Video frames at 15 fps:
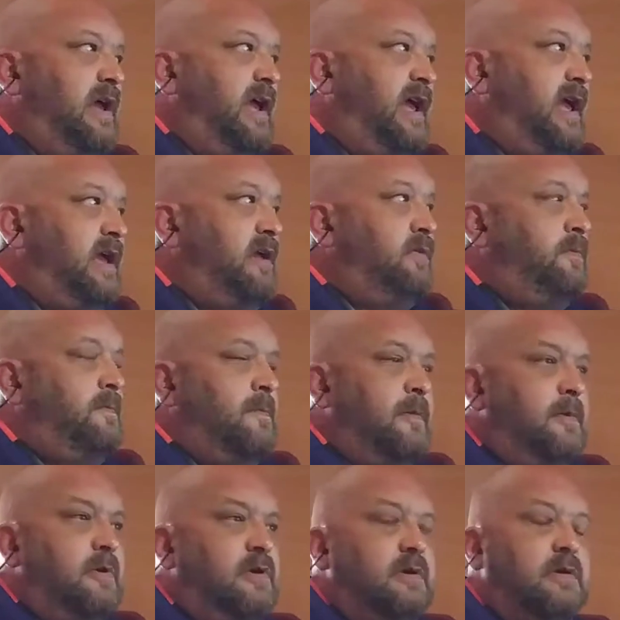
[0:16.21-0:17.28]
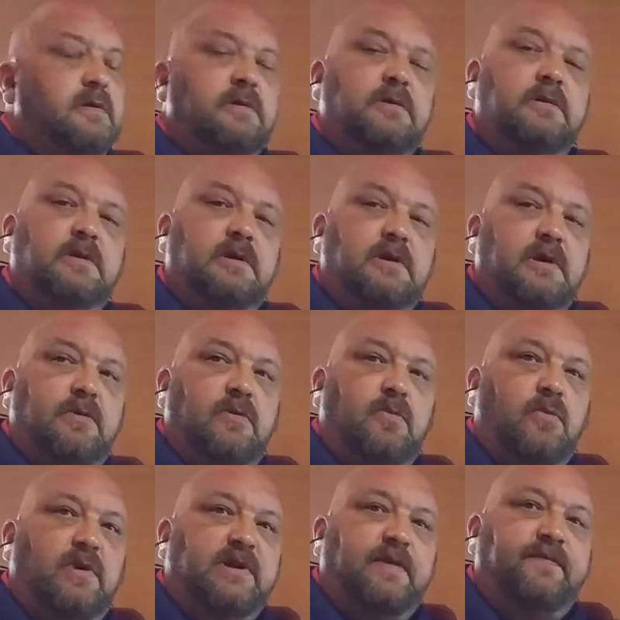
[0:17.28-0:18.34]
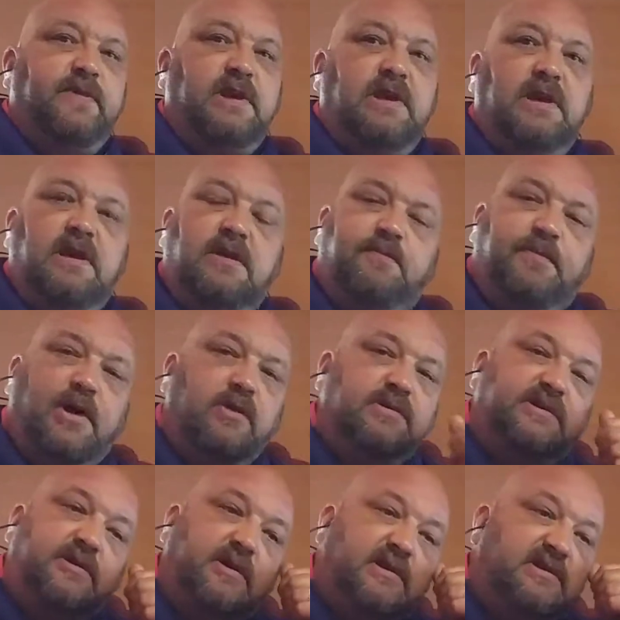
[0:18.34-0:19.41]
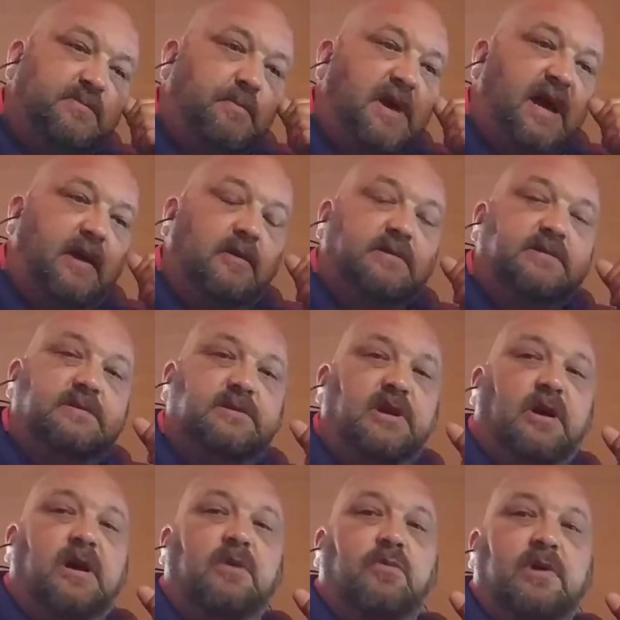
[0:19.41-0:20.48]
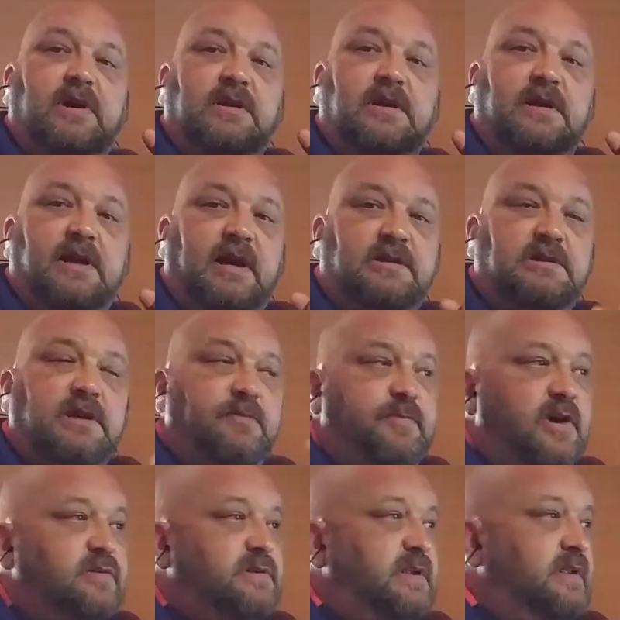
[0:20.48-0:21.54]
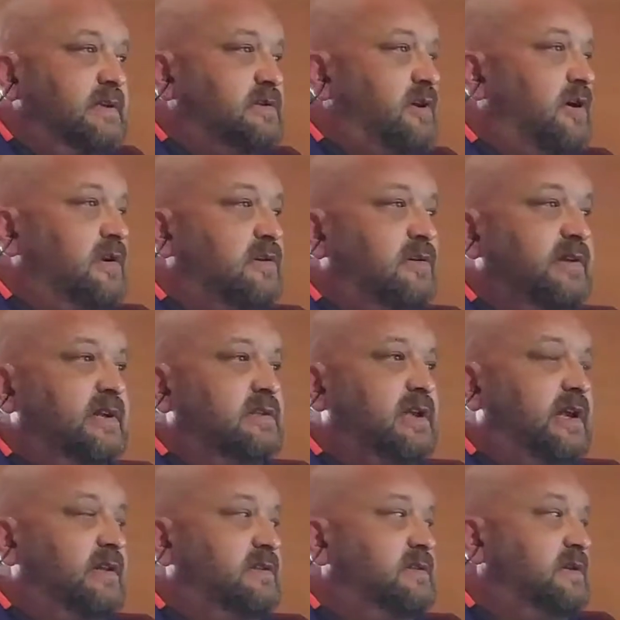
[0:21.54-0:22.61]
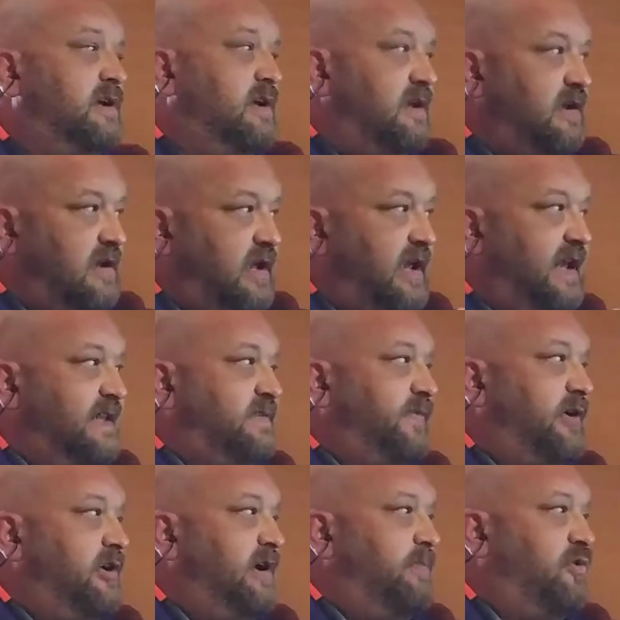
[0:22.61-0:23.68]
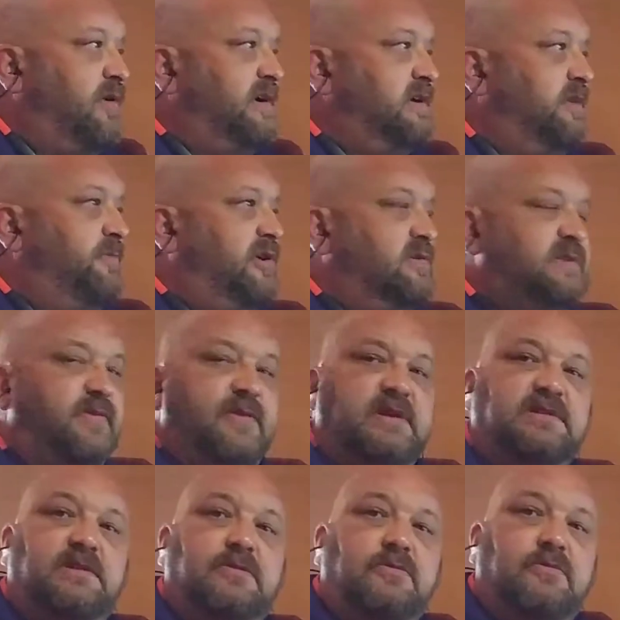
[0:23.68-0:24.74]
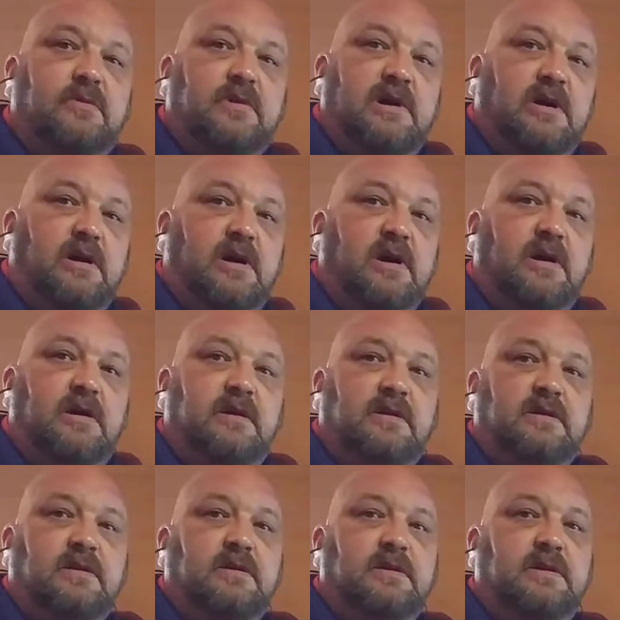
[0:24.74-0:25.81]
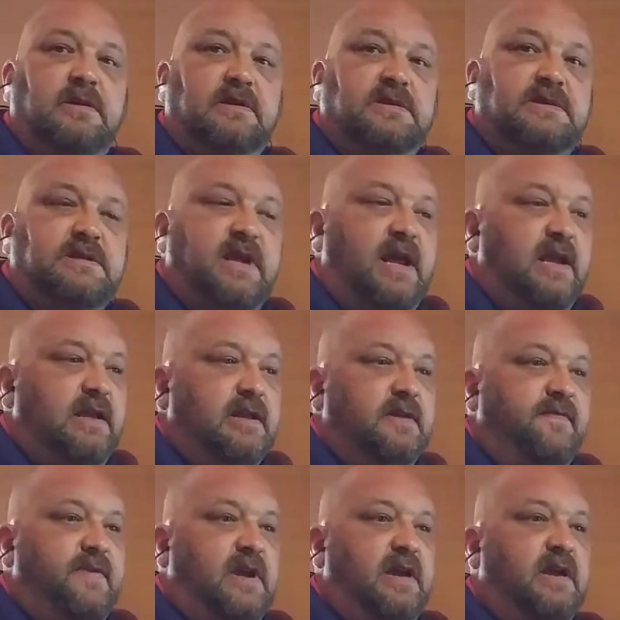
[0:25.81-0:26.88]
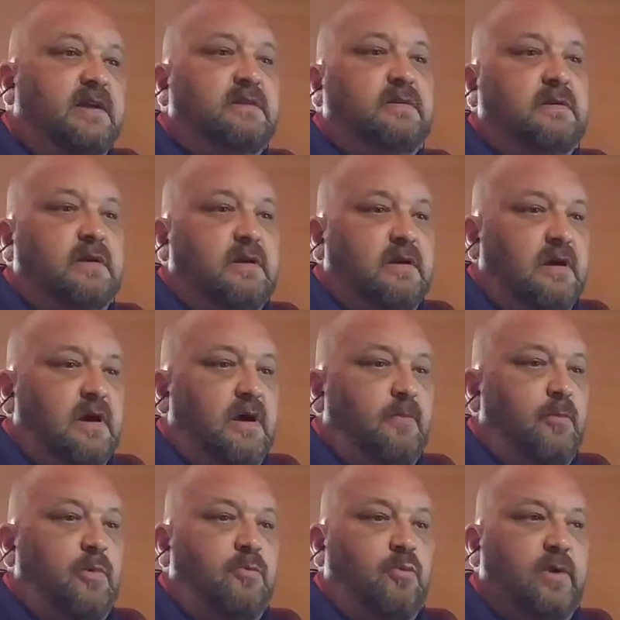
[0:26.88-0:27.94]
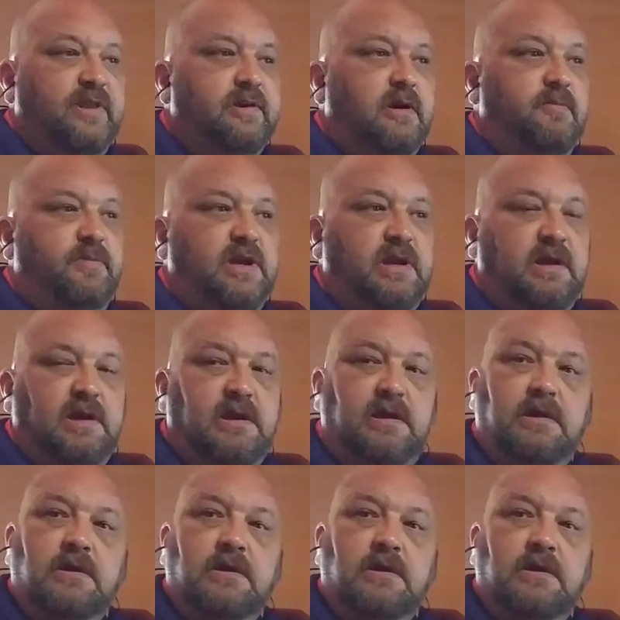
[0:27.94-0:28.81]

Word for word: A one of the posters, Miles Darwood, actually posted this article, and, it's very important to most of us who are staying in a van, um, whether it be